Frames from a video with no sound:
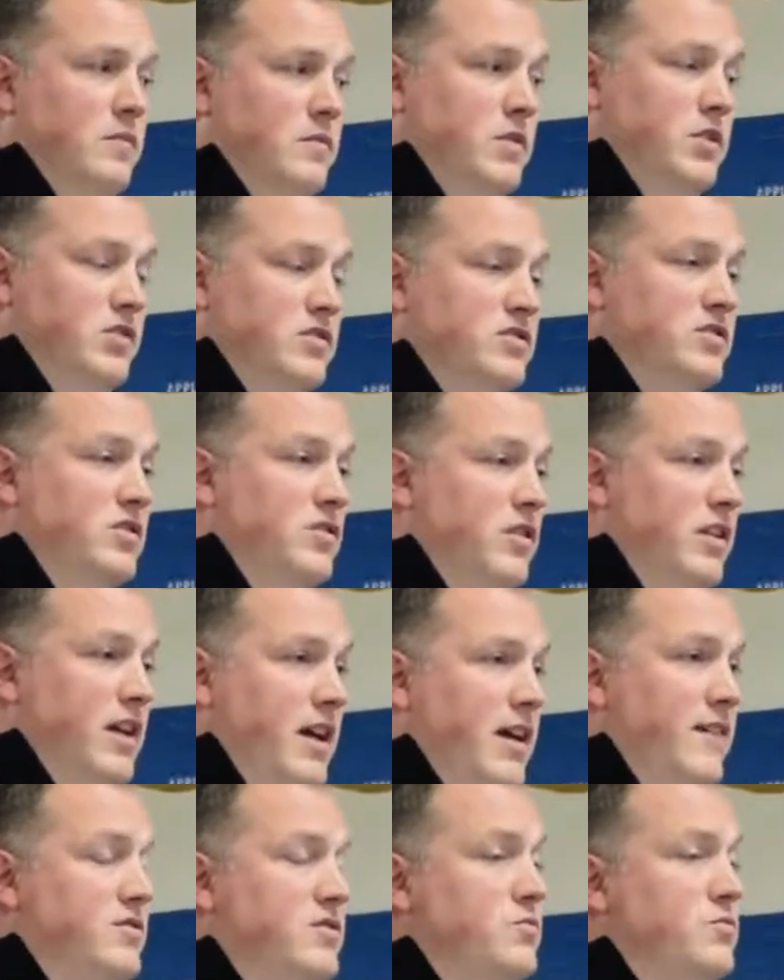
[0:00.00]
You're still going
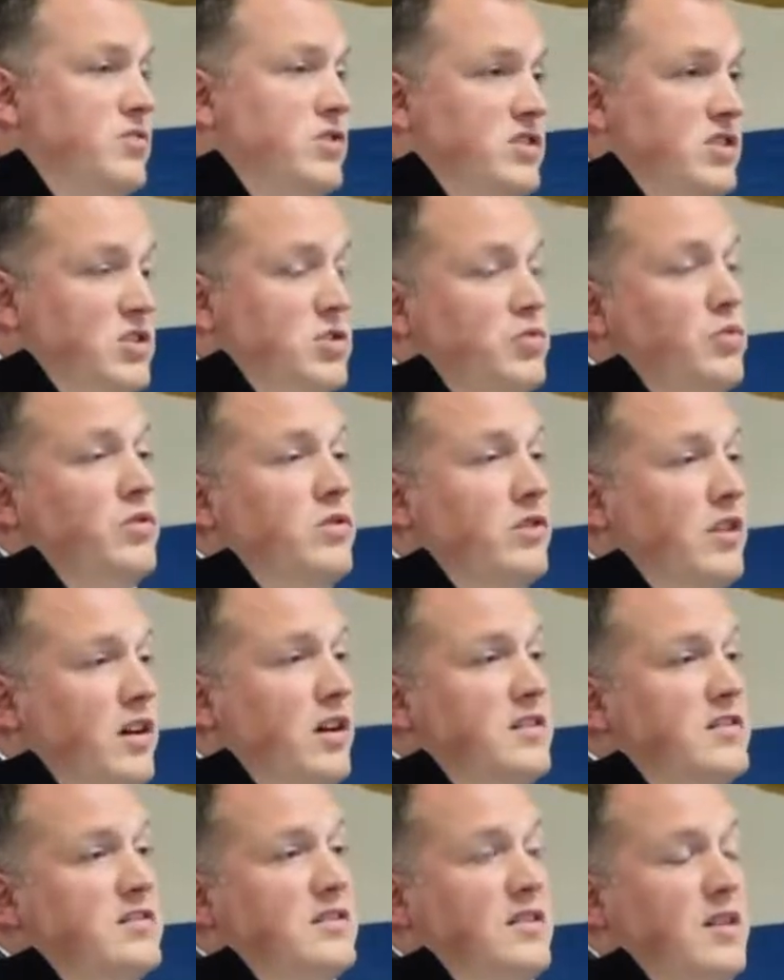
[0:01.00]
to have some residual
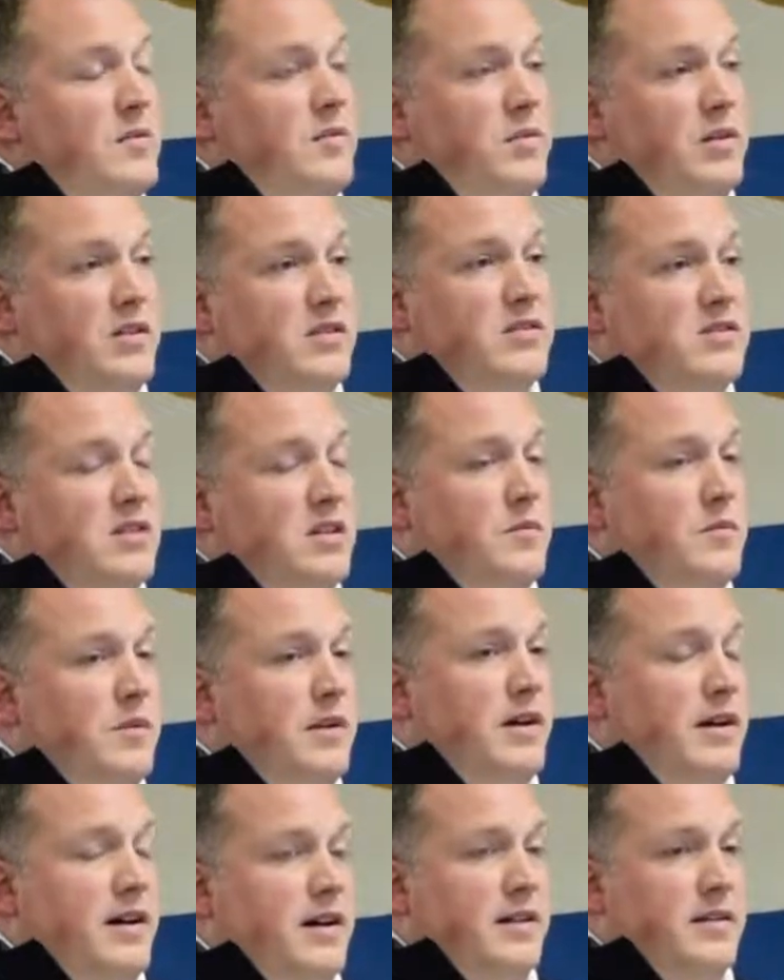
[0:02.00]
dust that builds up
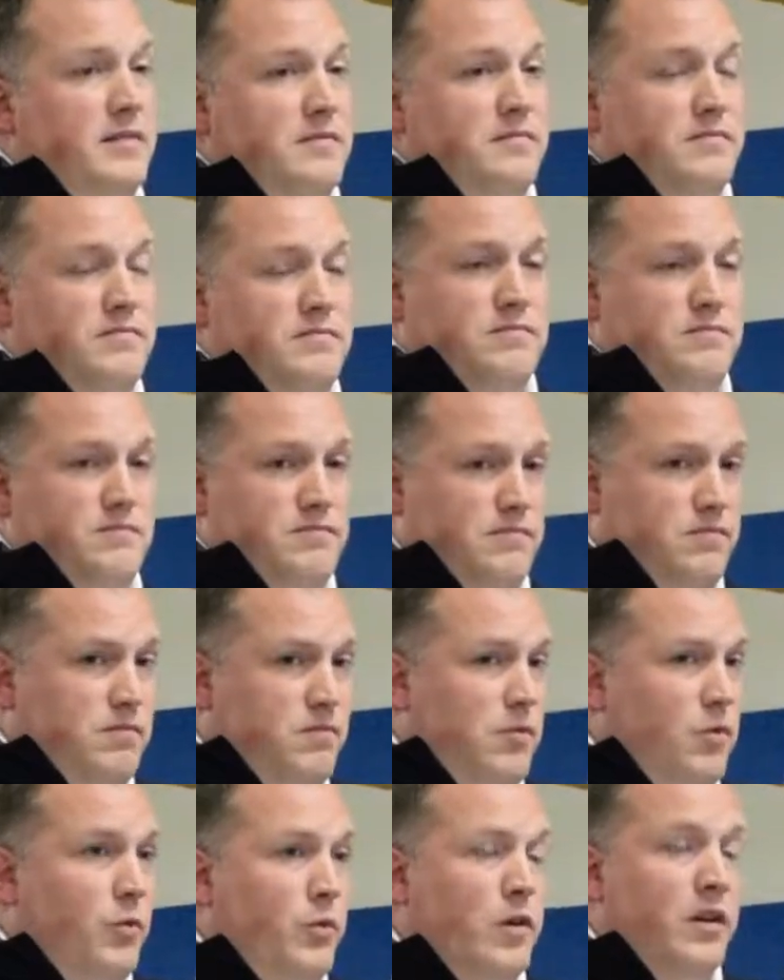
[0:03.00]
on
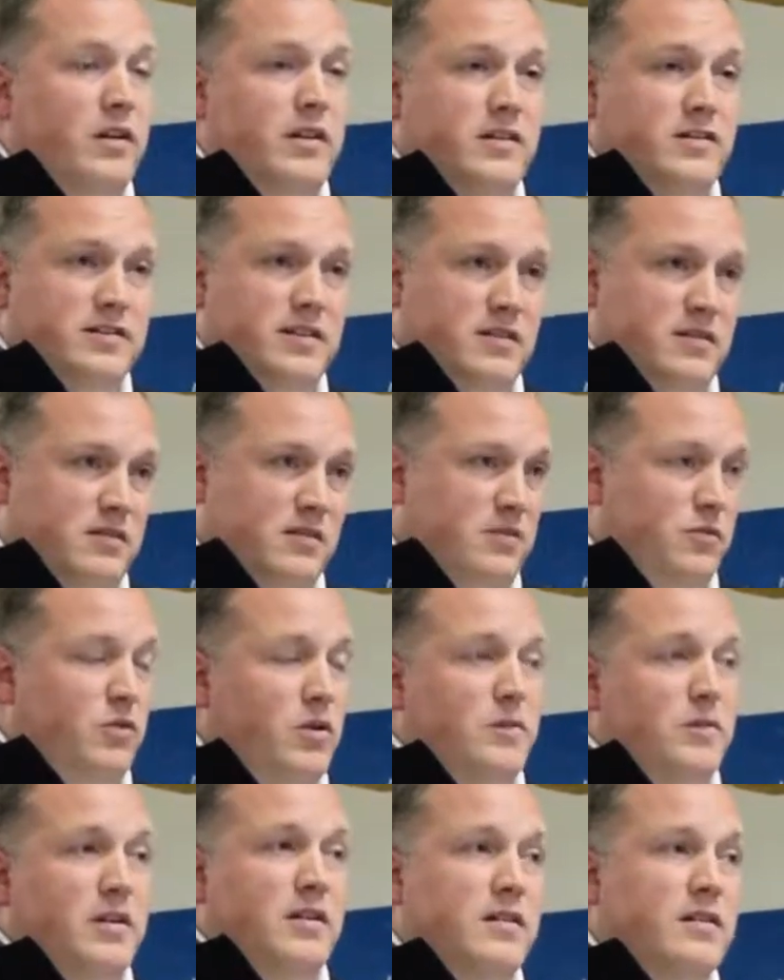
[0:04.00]
the walls, on the
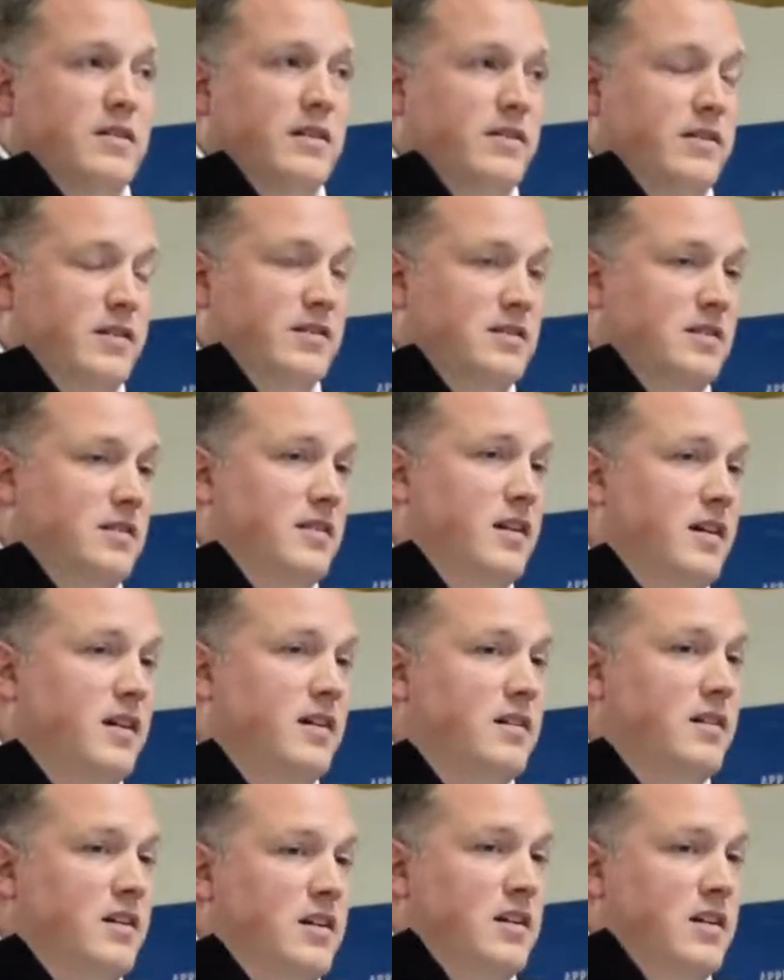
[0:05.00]
equipment, on things like
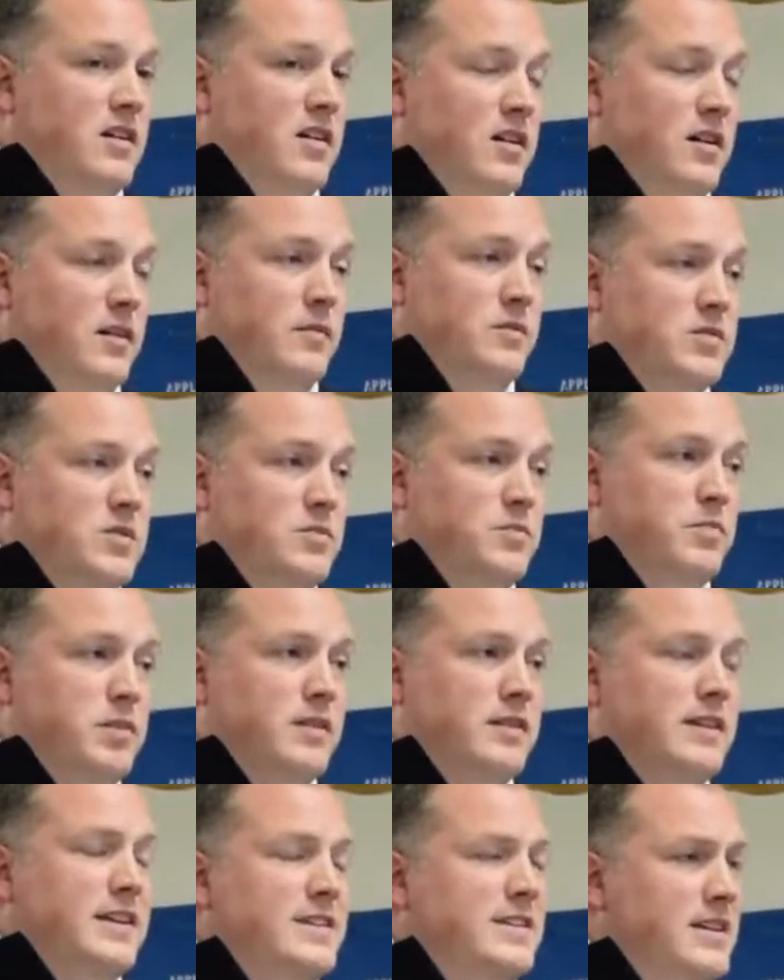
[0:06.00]
that. Just
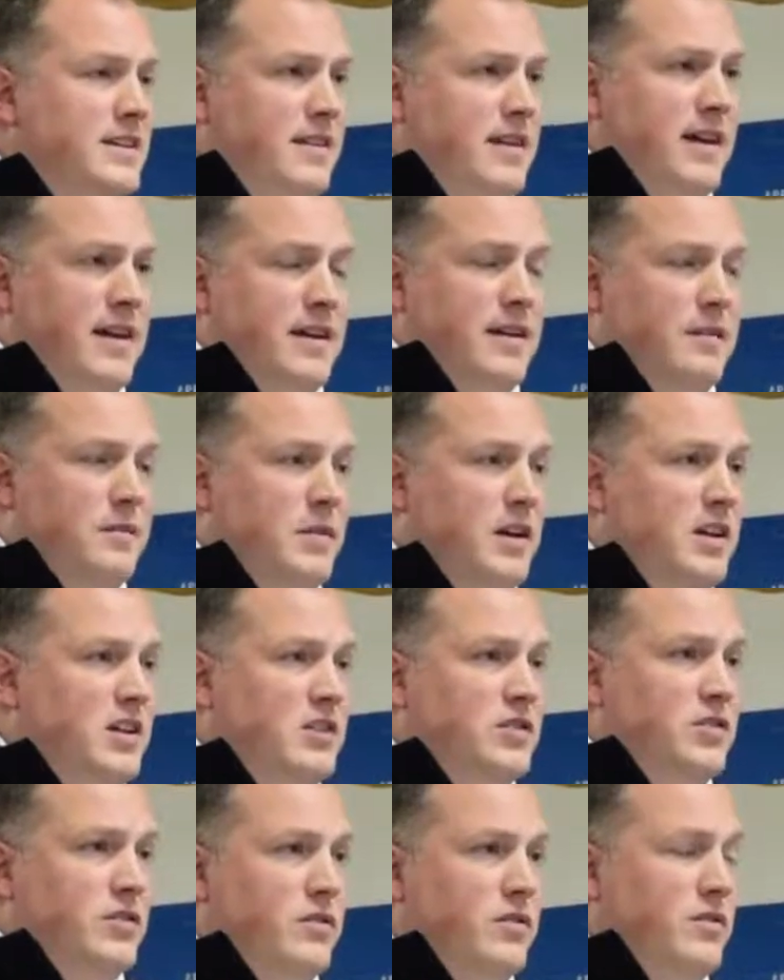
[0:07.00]
policing that and making
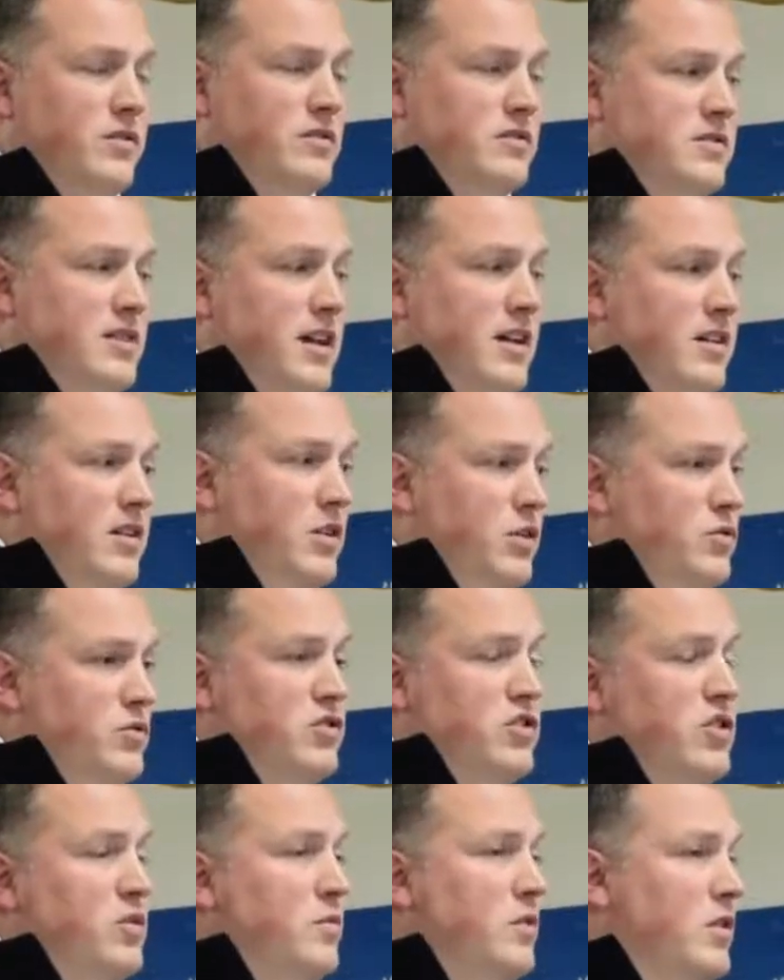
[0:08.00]
sure that there's not a huge
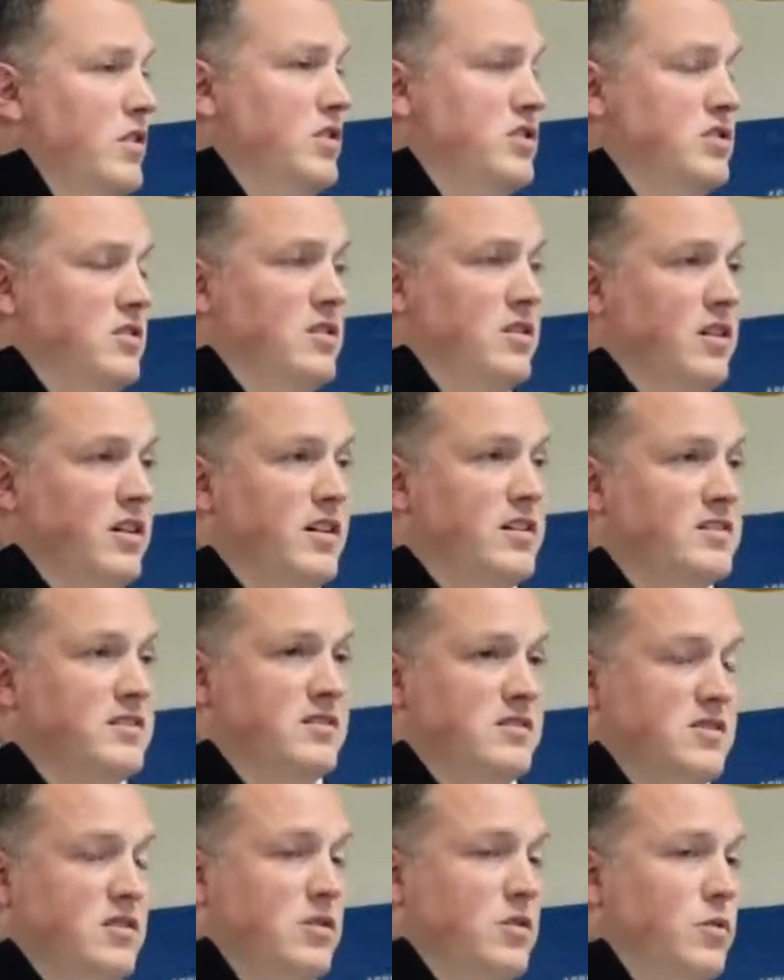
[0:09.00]
accumulation of dust
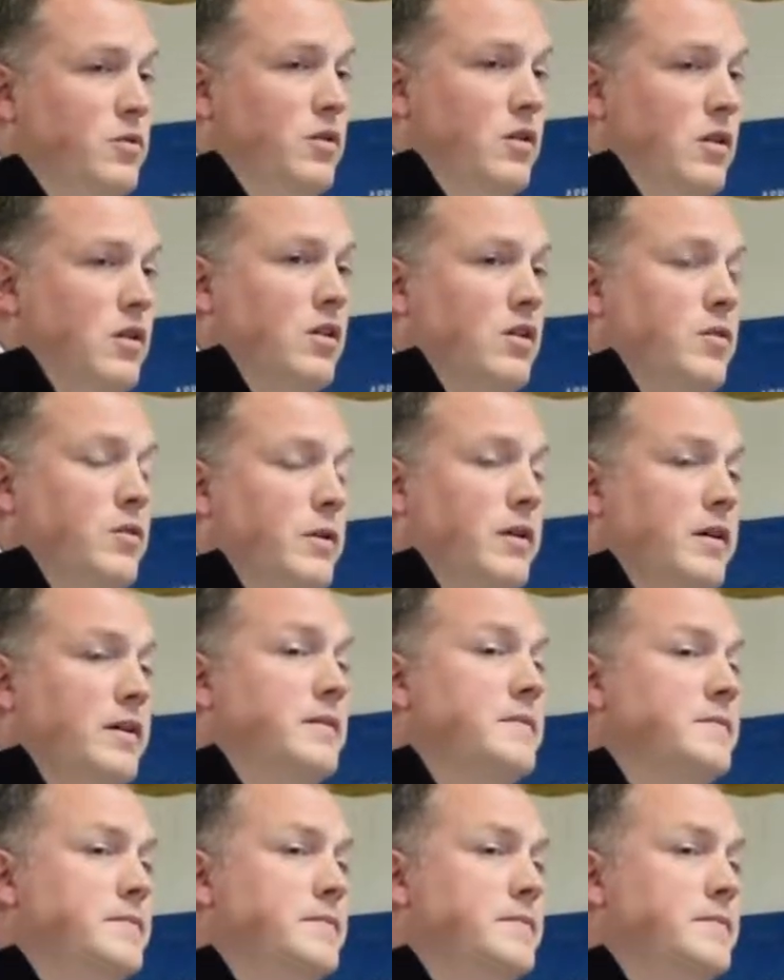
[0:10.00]
is going to go a long way.